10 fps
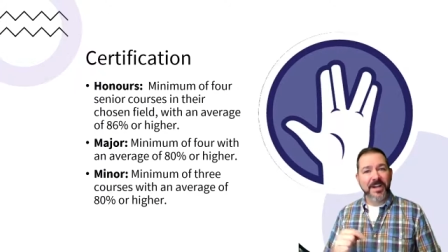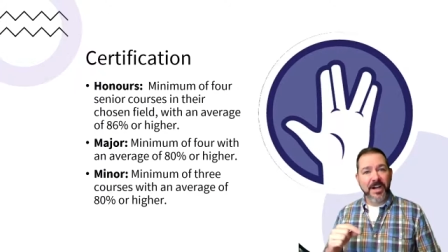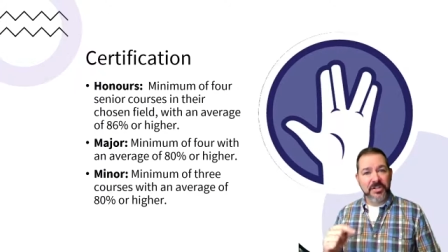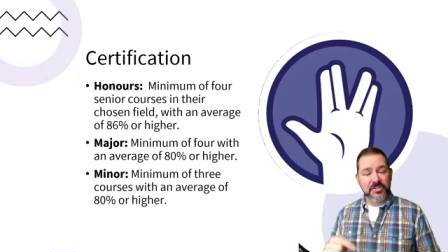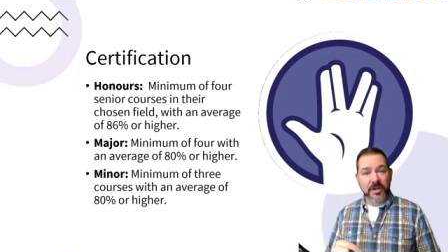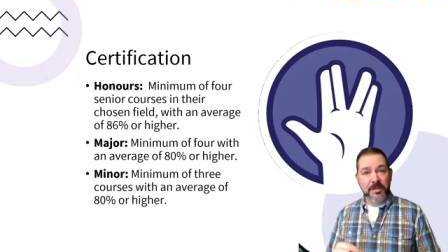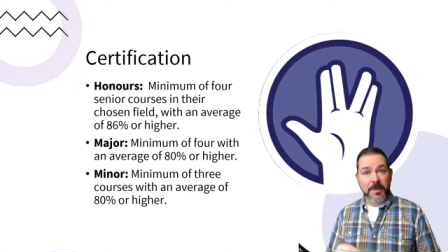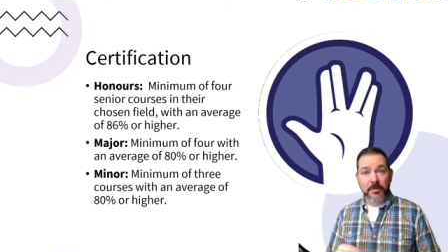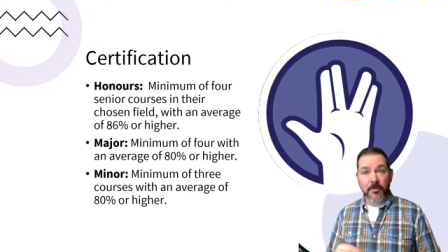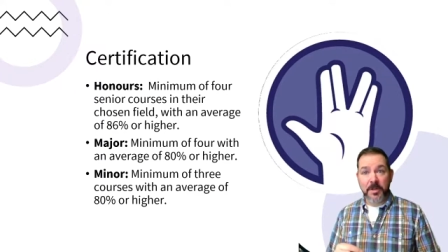uh, to talk to
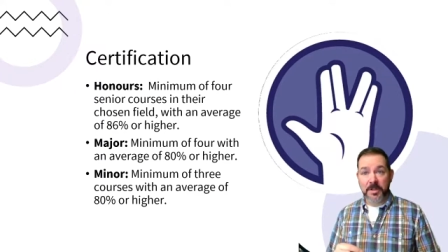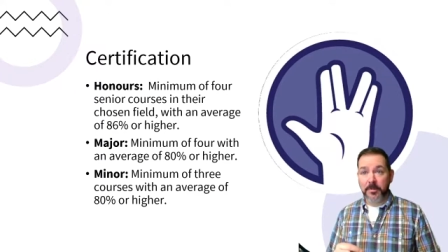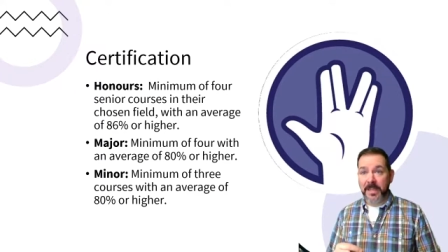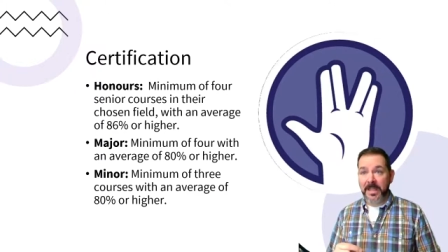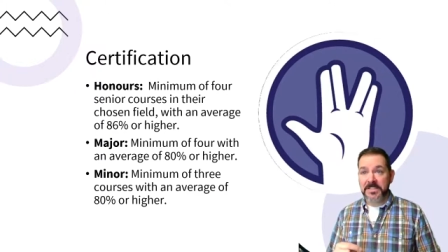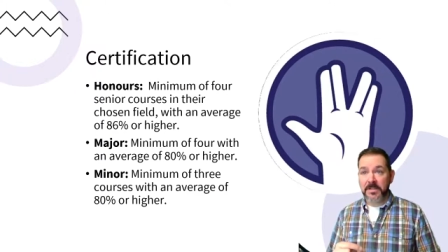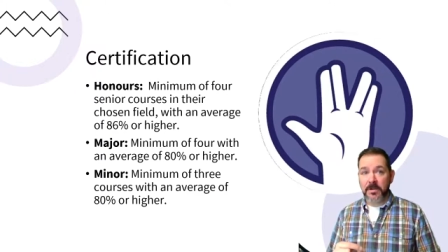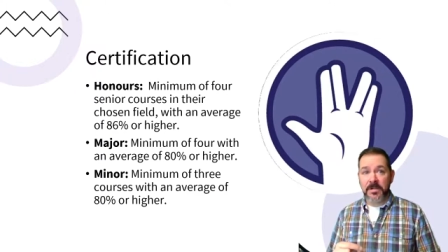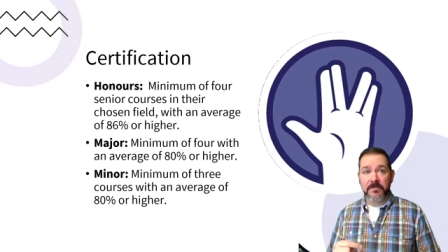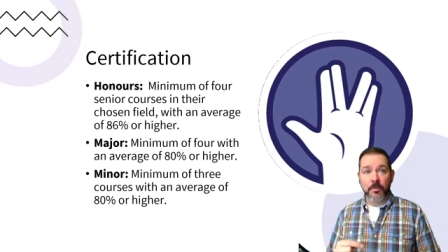me about what your plans
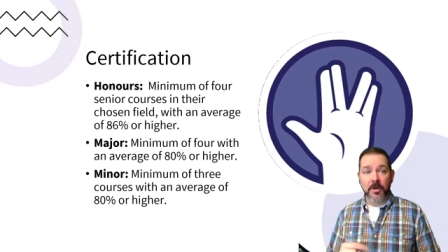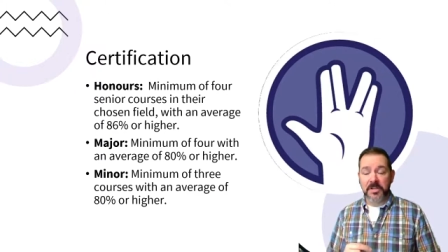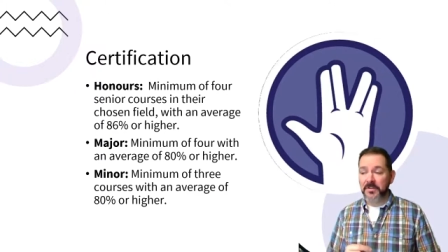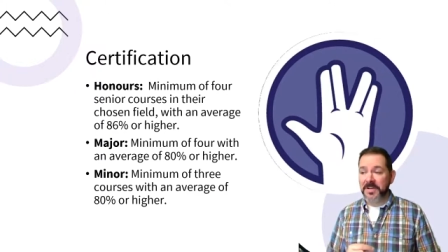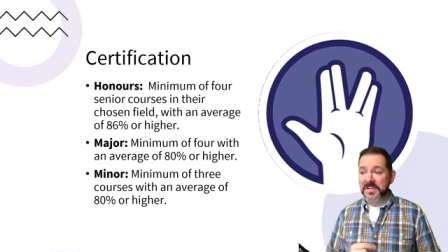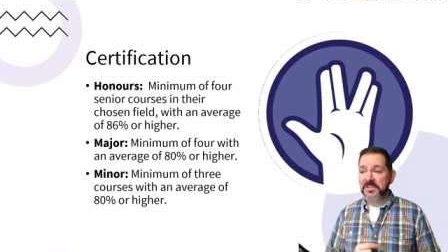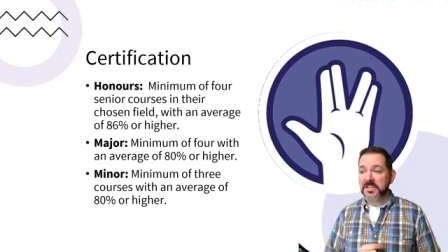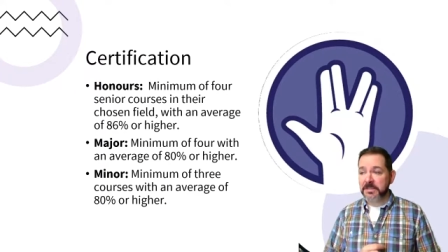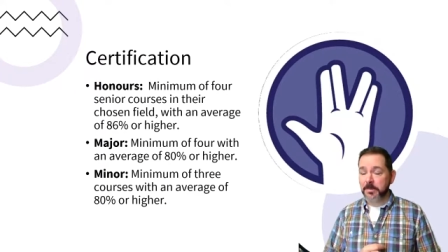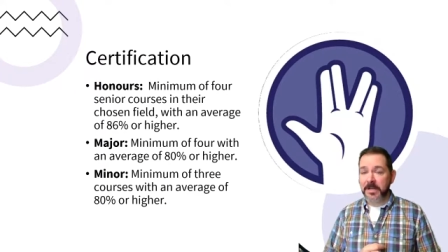are if you want to do an
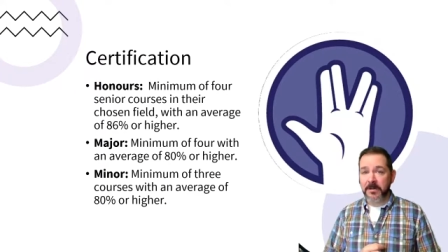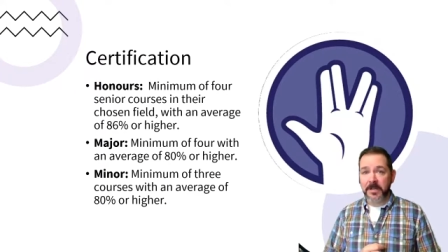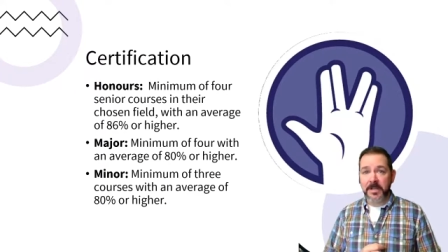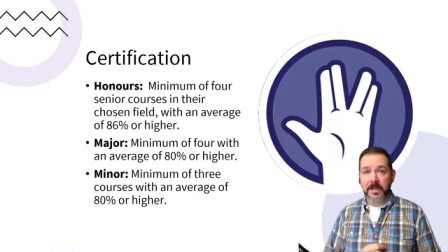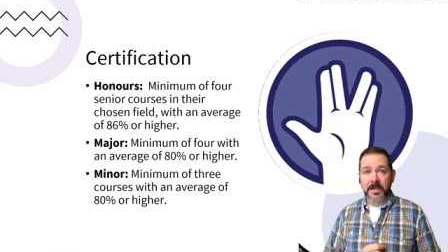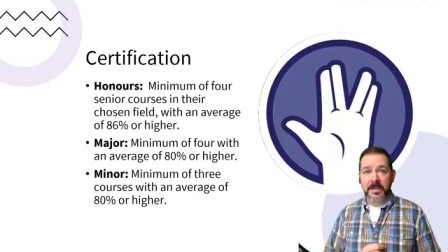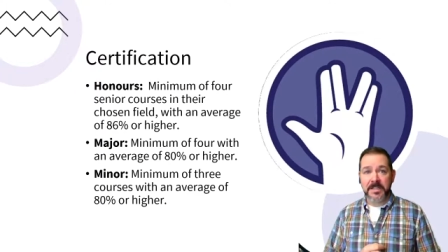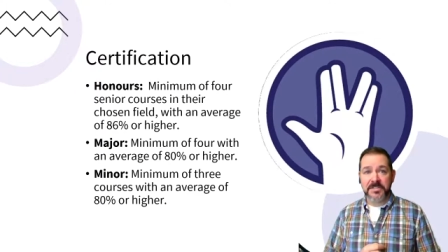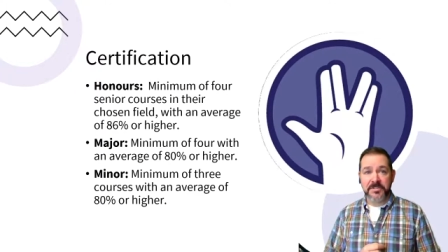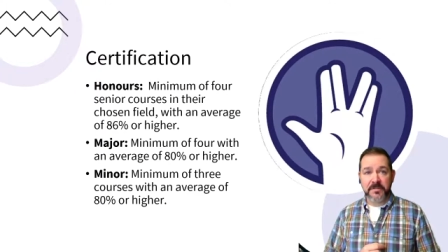interdisciplinary
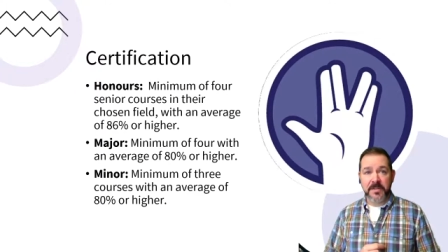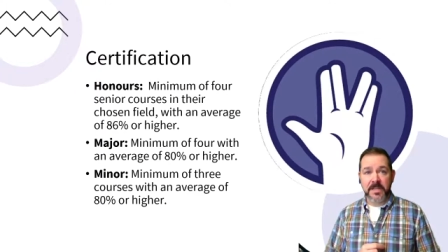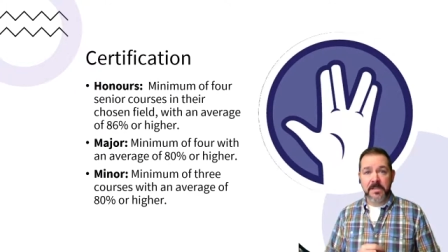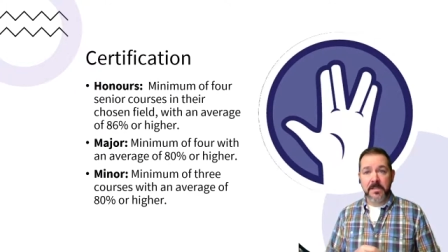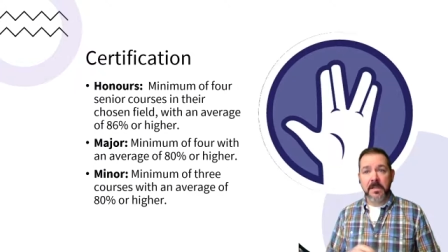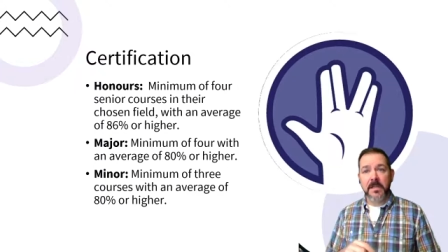uh, certificate,